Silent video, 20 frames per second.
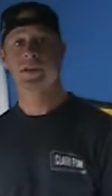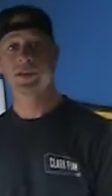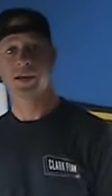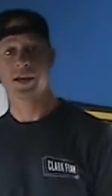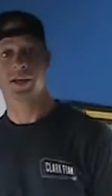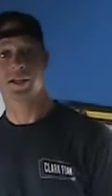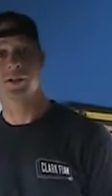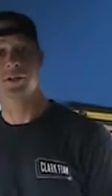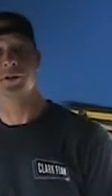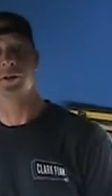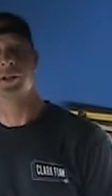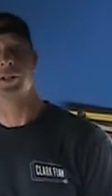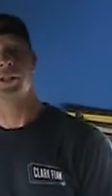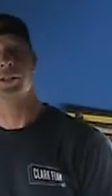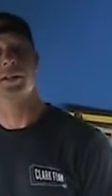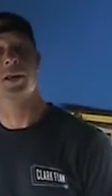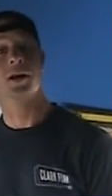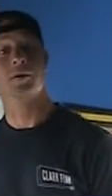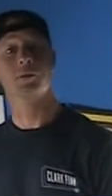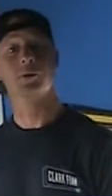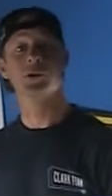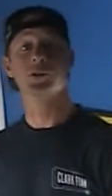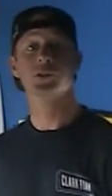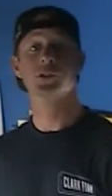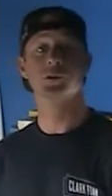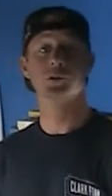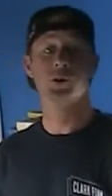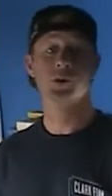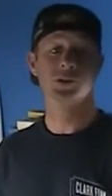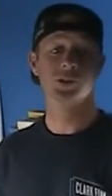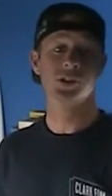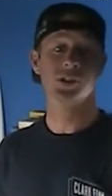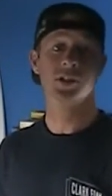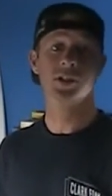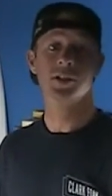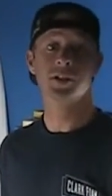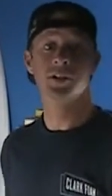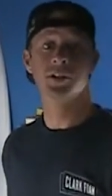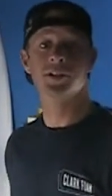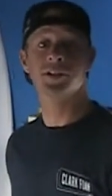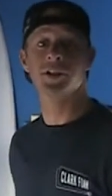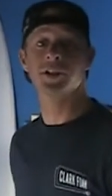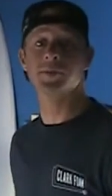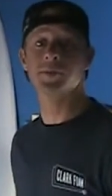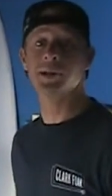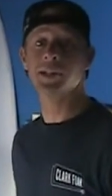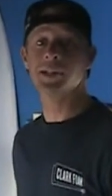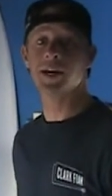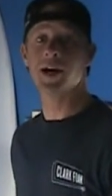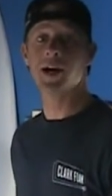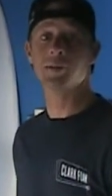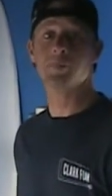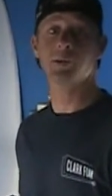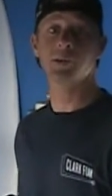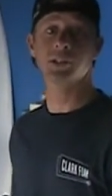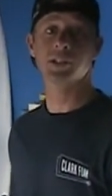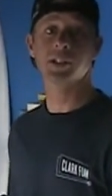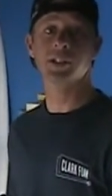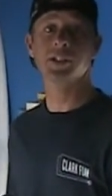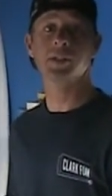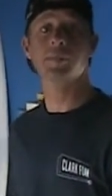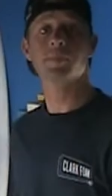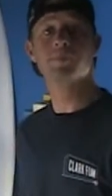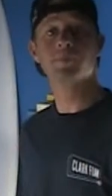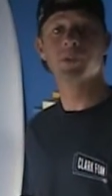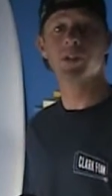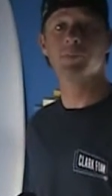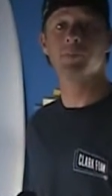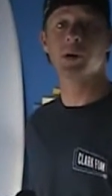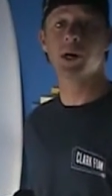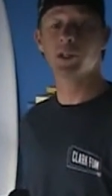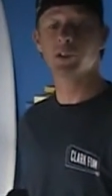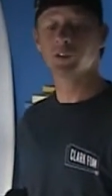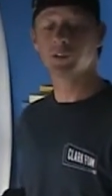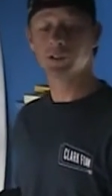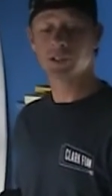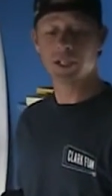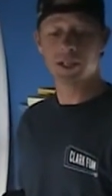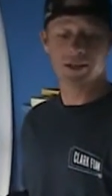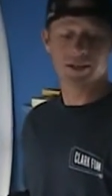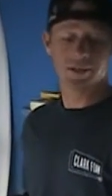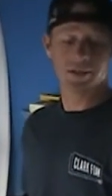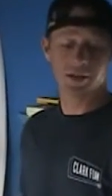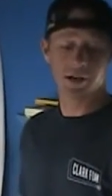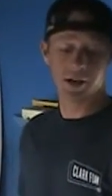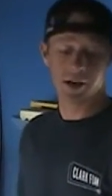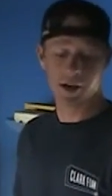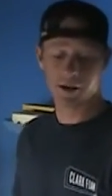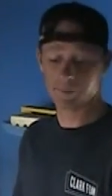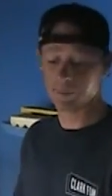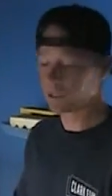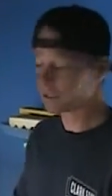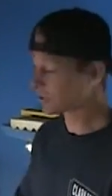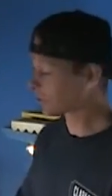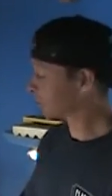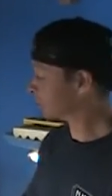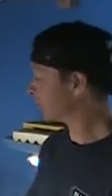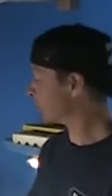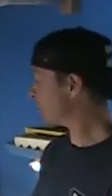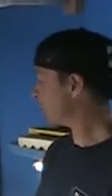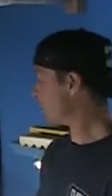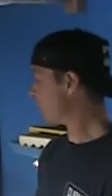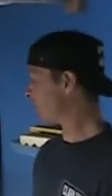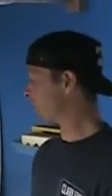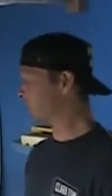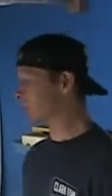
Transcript: How you doing? I'm Chris Carrozza, here to tell you about the Hyperlink model. Uh, basically, we have a